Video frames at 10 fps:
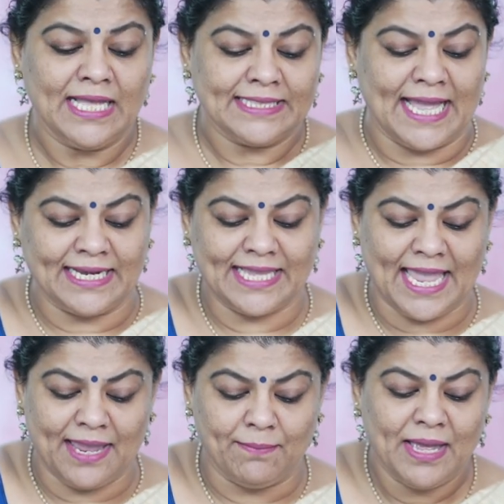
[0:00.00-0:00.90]
Then
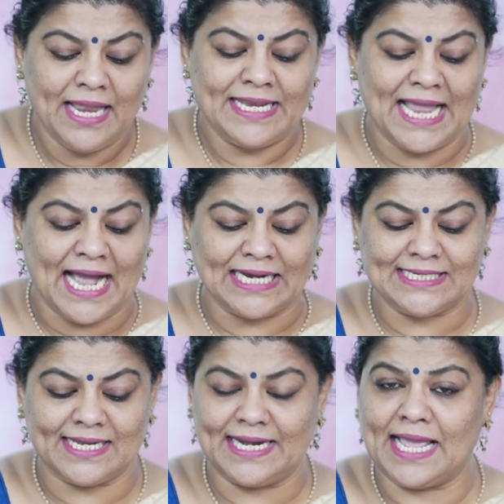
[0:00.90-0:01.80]
came
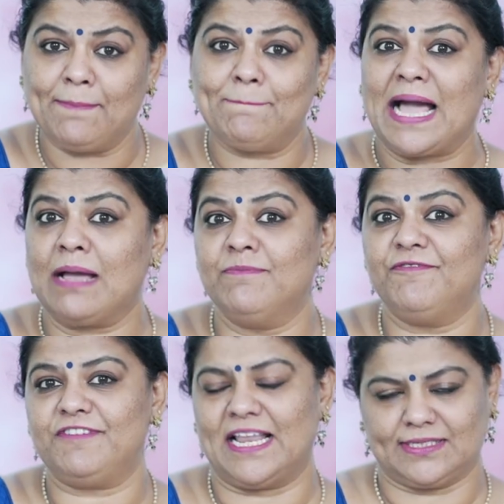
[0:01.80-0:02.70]
Latter-day
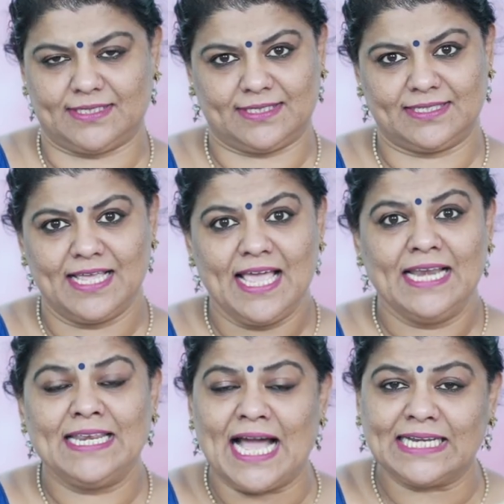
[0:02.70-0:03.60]
Pamphlets.
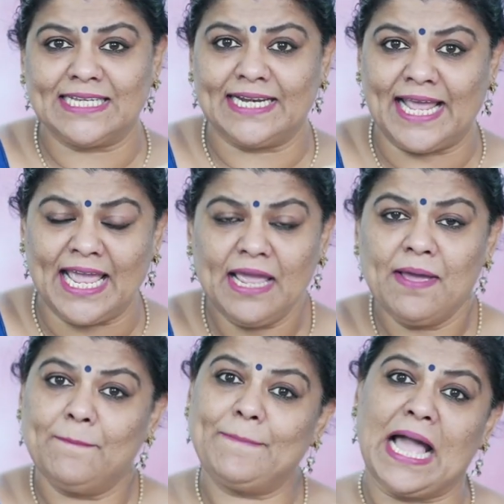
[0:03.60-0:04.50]
Latter-day
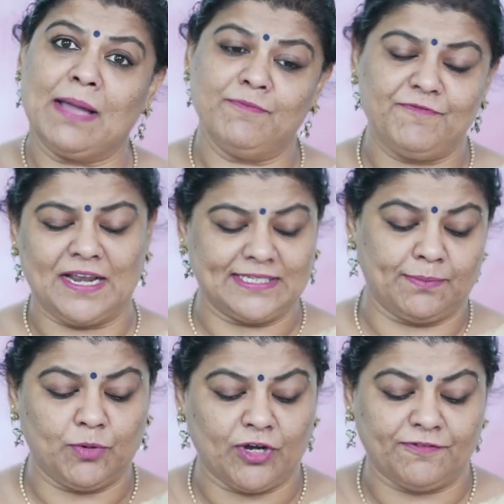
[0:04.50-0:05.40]
Pamphlets, a
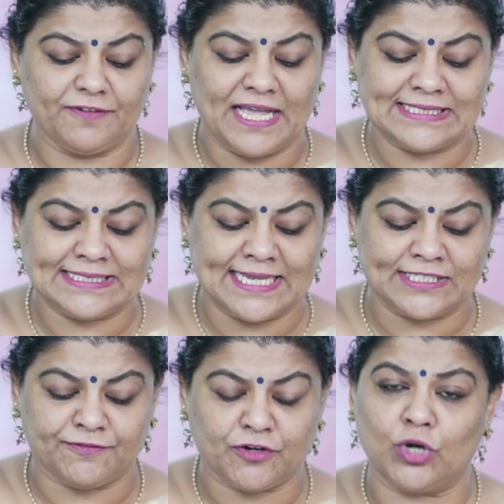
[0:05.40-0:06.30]
book of essays,
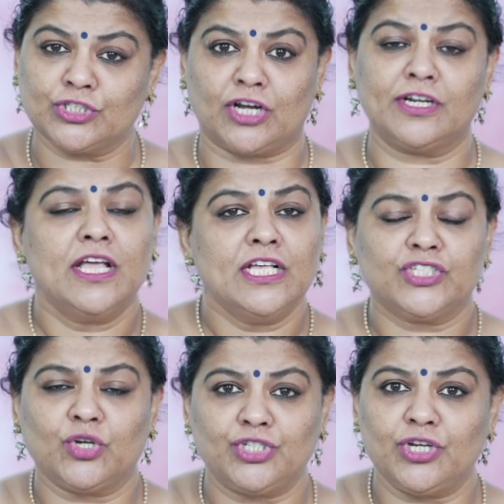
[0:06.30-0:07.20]
of course, on
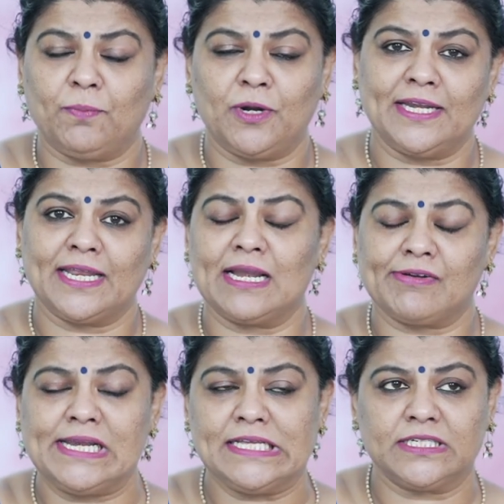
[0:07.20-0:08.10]
socio-political
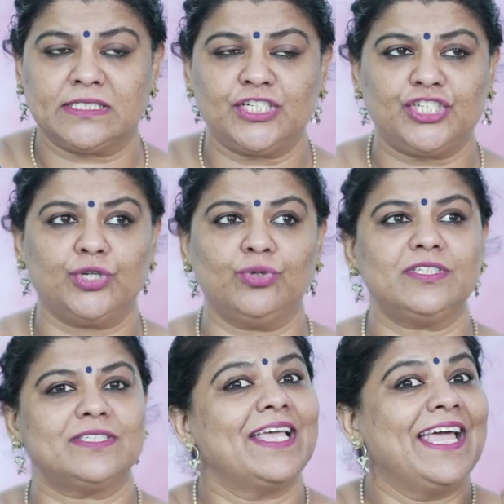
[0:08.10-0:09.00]
religious
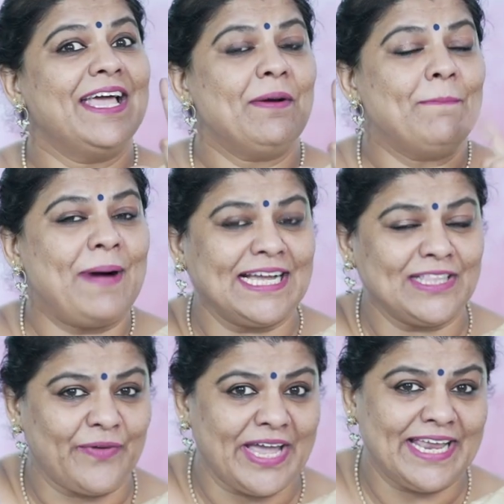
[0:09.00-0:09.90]
issues. By
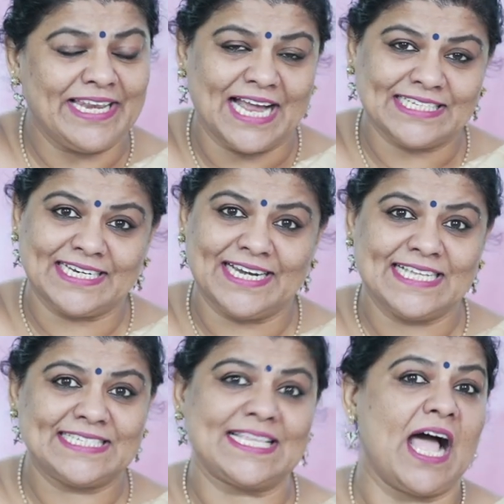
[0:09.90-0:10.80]
the way, Latter-day
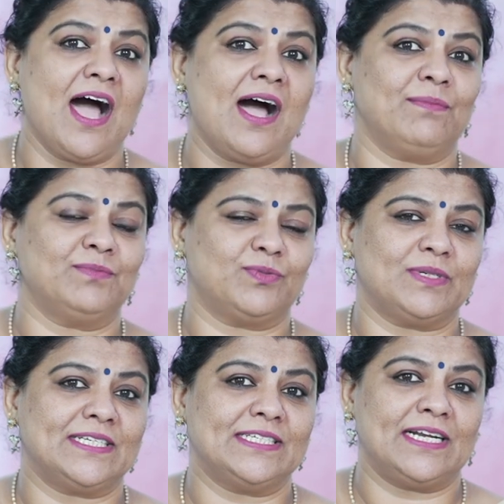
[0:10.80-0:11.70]
Psalms
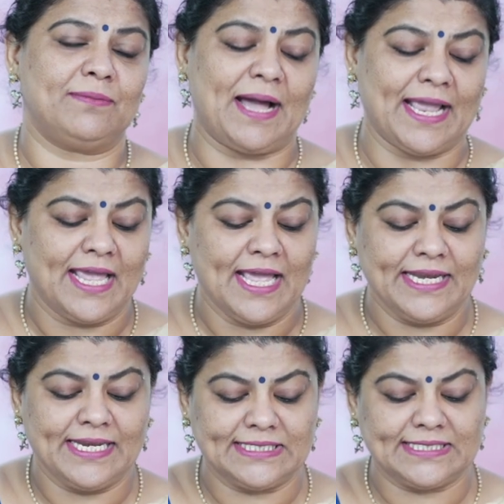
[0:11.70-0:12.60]
was written by
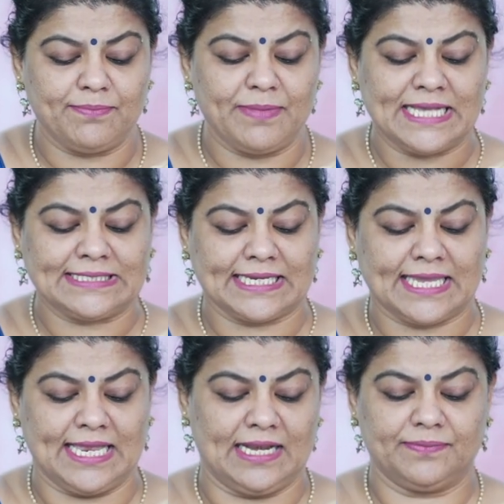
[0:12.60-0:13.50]
Nissim
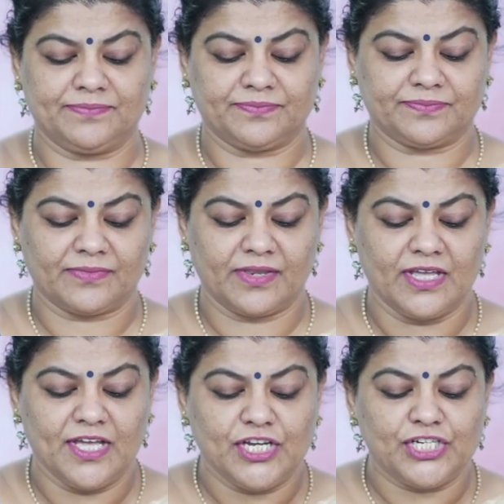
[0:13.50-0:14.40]
Ezekiel.
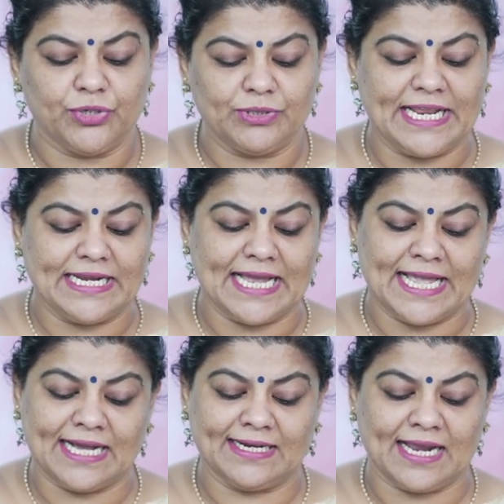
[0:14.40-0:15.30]
Shooting
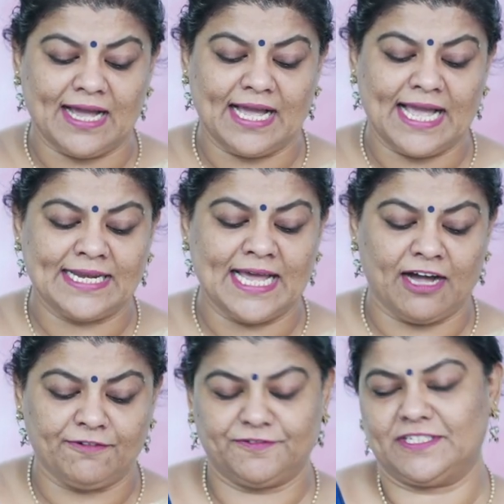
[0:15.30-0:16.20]
Niagara and
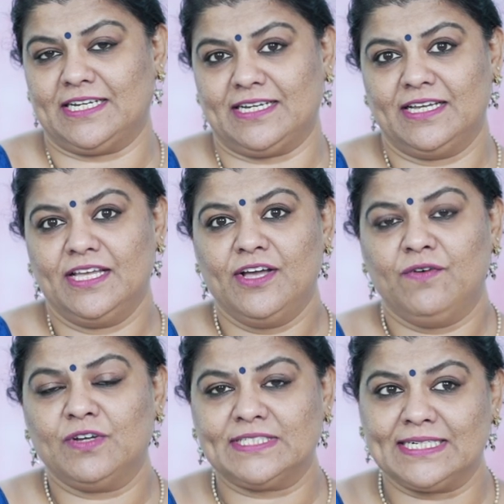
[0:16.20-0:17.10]
After
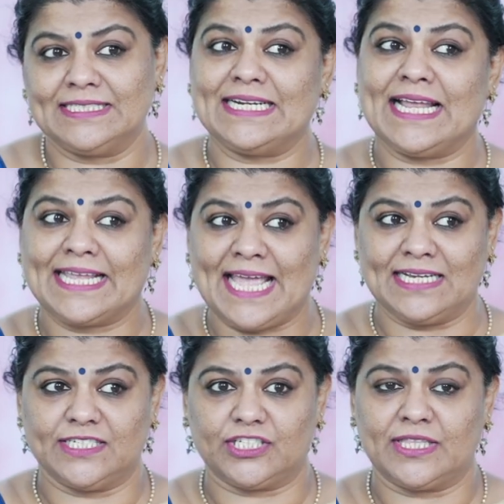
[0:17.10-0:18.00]
was written
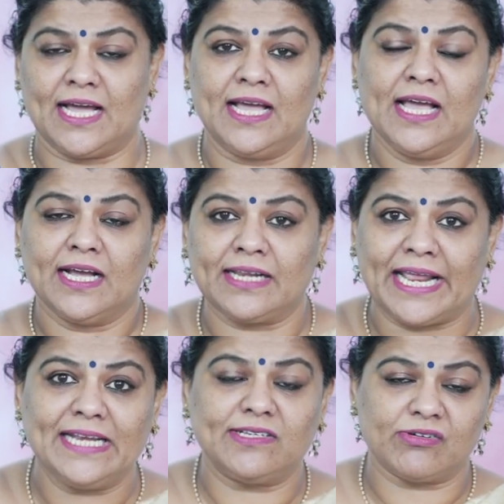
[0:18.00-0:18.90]
against the
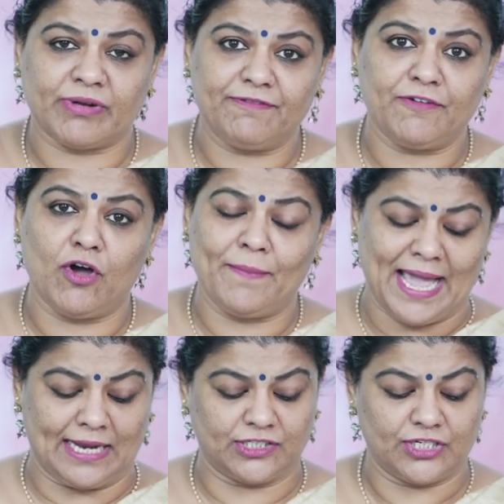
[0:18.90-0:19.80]
Great Reform
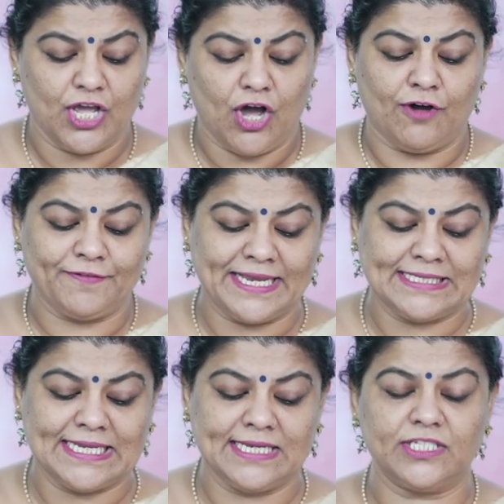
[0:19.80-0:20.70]
Act of
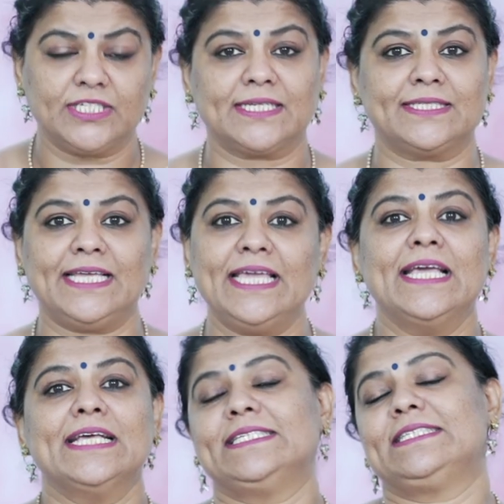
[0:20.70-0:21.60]

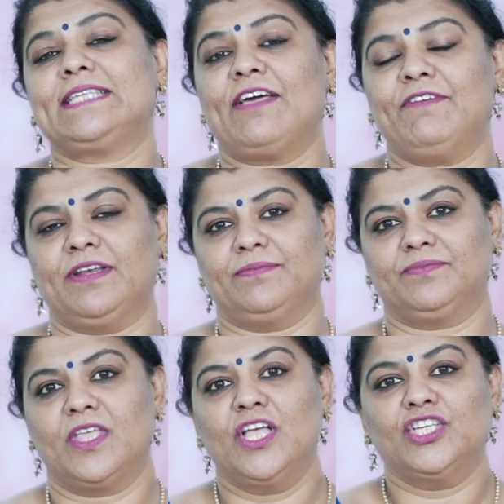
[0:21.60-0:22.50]
1867.
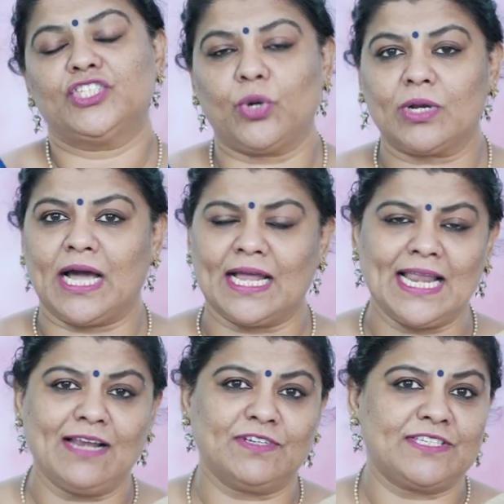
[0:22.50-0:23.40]
So
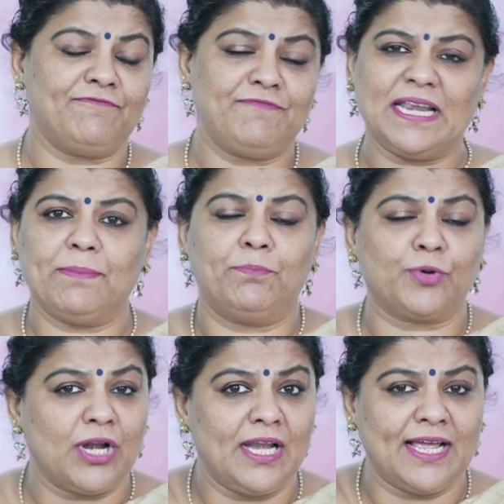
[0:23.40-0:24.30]
Carlyle was a very
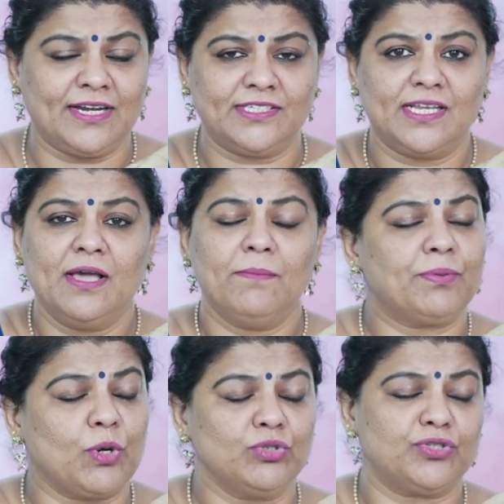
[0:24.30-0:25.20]
brilliant
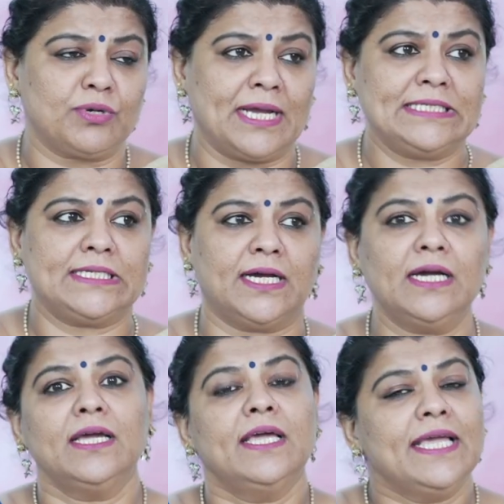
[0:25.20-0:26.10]
prose
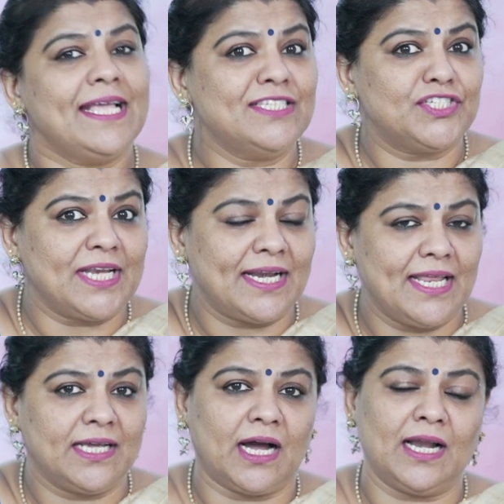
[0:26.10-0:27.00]
writer.
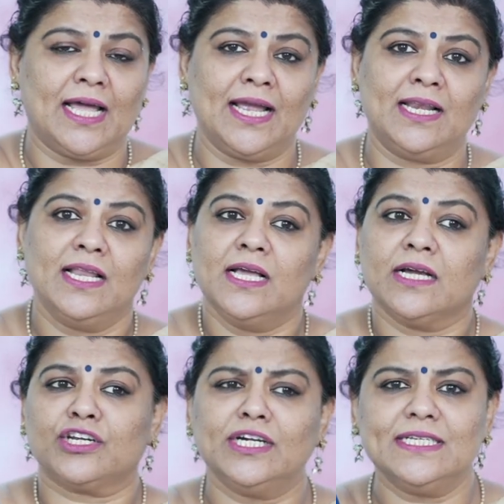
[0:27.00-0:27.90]
Incidentally, Carlyle
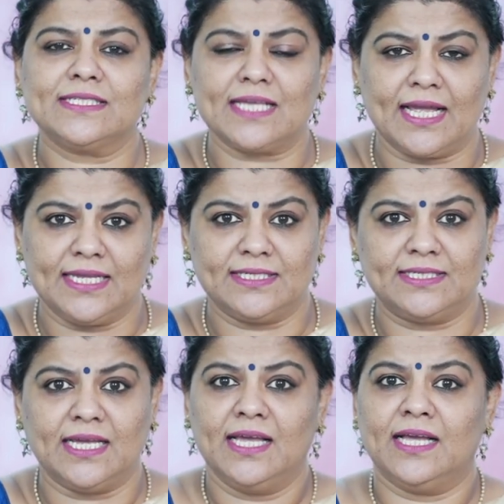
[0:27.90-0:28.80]

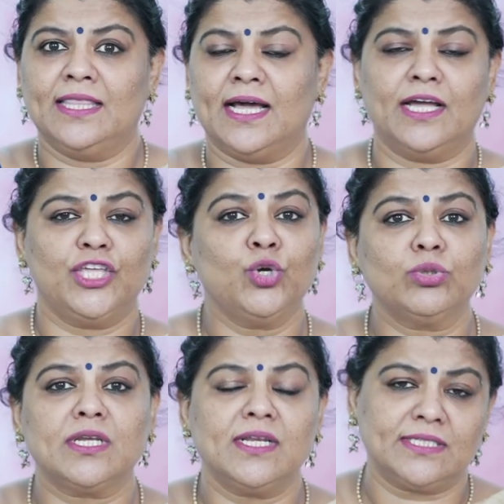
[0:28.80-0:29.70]
criticized the
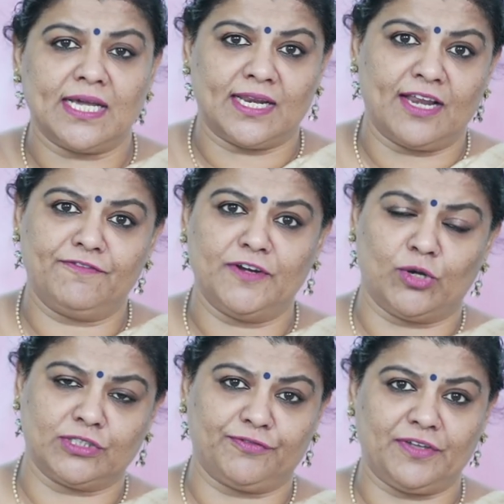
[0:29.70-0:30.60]
utilitarian
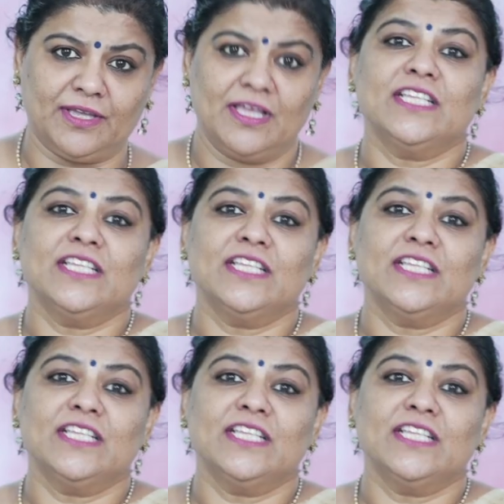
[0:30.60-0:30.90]
philosophy.